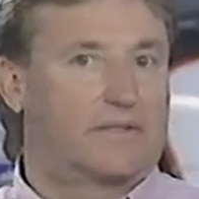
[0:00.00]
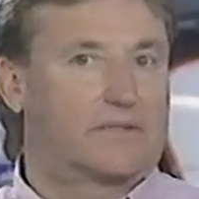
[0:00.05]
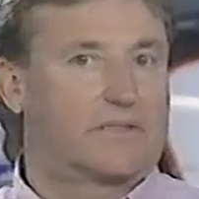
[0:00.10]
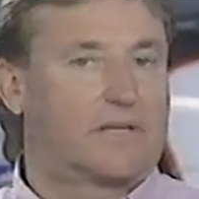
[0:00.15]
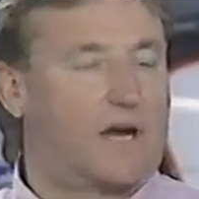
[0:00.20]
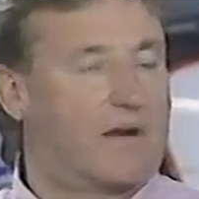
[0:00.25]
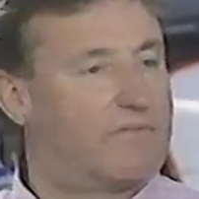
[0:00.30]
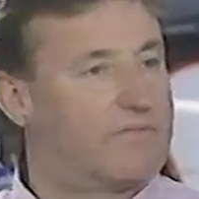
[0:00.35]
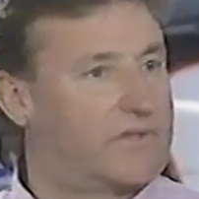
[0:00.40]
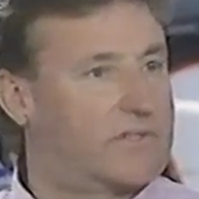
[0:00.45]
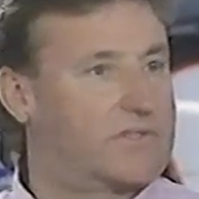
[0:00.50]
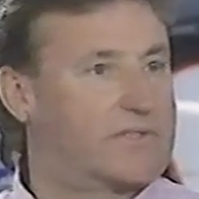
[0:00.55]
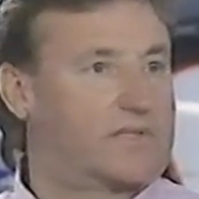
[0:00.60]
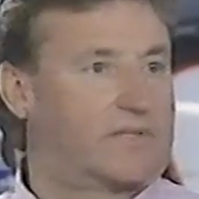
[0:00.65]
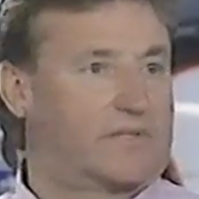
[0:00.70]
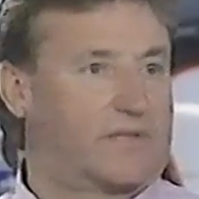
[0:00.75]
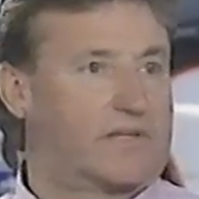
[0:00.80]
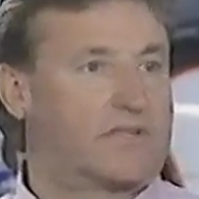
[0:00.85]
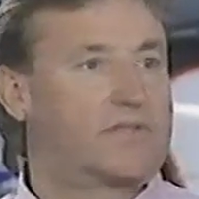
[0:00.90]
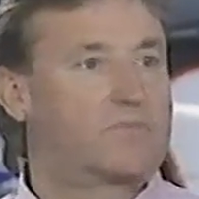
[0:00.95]
confidence
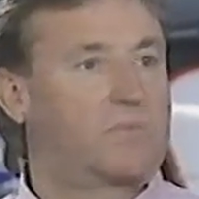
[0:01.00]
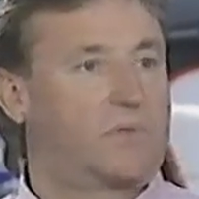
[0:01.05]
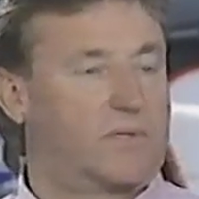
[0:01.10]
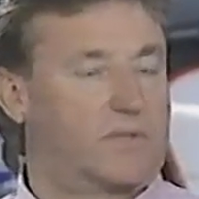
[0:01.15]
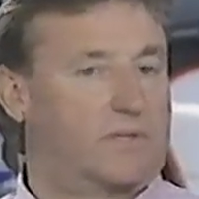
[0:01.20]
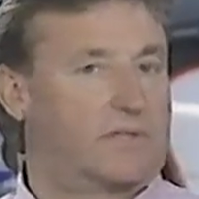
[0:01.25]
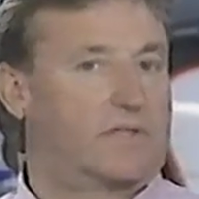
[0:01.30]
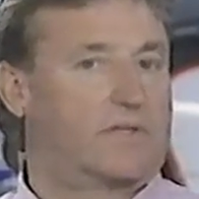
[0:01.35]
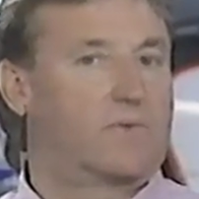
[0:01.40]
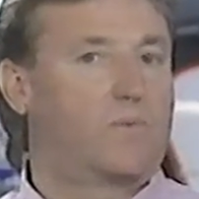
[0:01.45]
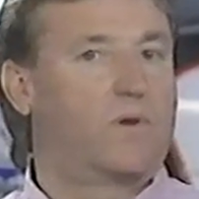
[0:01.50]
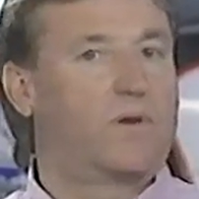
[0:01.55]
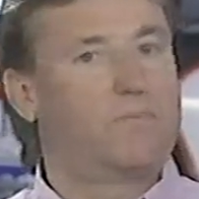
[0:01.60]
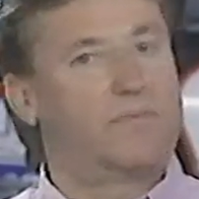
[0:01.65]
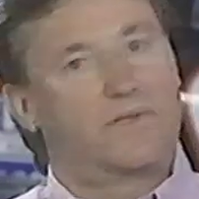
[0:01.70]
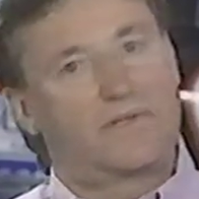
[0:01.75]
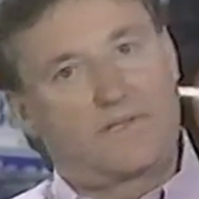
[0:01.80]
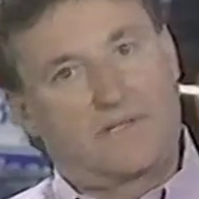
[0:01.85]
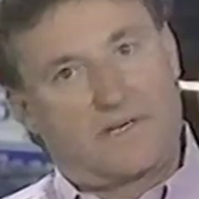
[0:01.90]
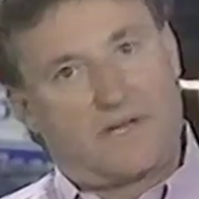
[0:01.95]
in us putting the
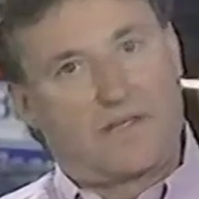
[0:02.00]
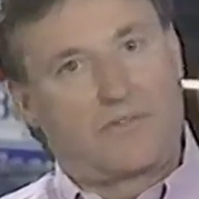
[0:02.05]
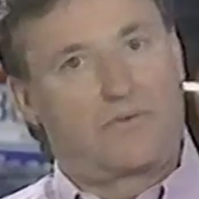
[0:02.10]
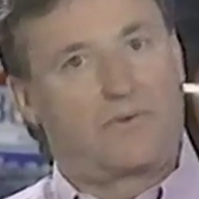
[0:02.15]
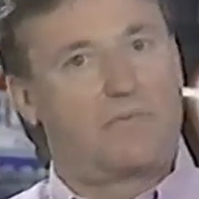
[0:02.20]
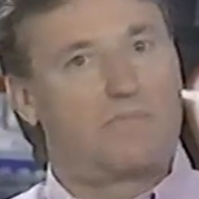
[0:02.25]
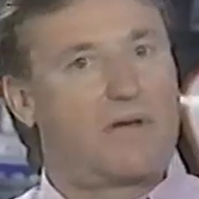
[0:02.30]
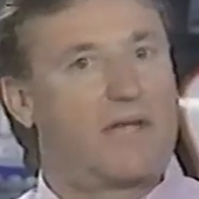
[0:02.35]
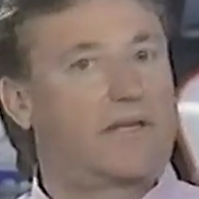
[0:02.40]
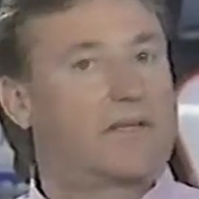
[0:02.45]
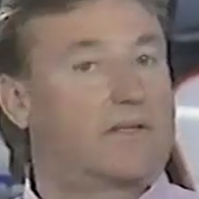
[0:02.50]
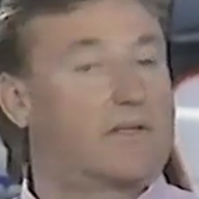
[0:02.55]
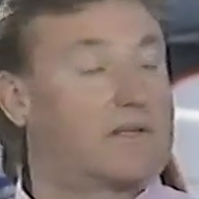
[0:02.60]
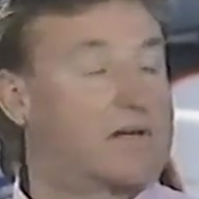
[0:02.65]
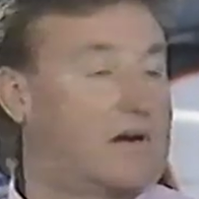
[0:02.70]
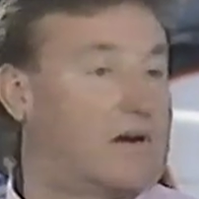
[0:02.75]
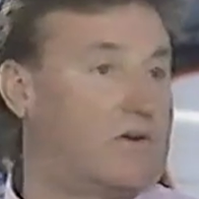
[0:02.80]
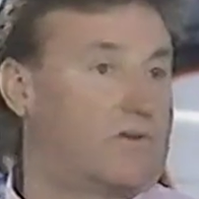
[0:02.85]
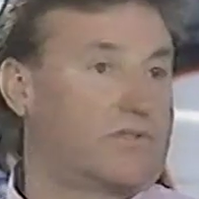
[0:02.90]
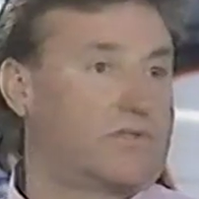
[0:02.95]
equipment together and making the
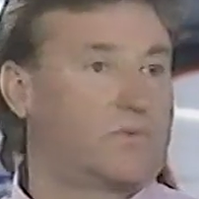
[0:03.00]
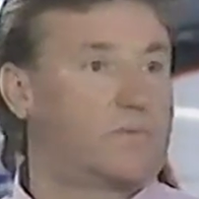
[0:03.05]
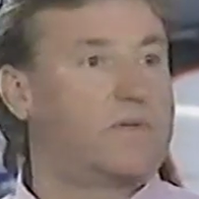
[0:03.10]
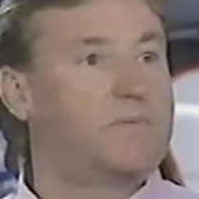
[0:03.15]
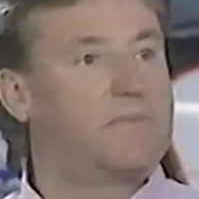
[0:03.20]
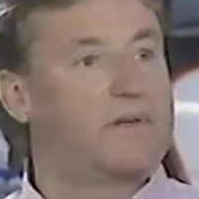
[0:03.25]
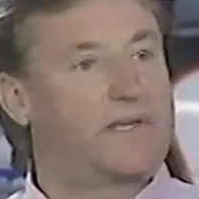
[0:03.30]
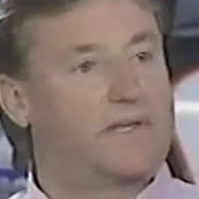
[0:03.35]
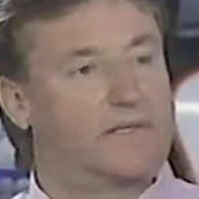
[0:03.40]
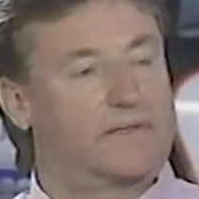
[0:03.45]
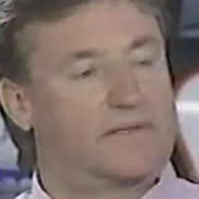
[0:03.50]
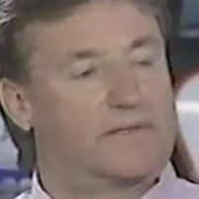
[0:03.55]
calls that we make.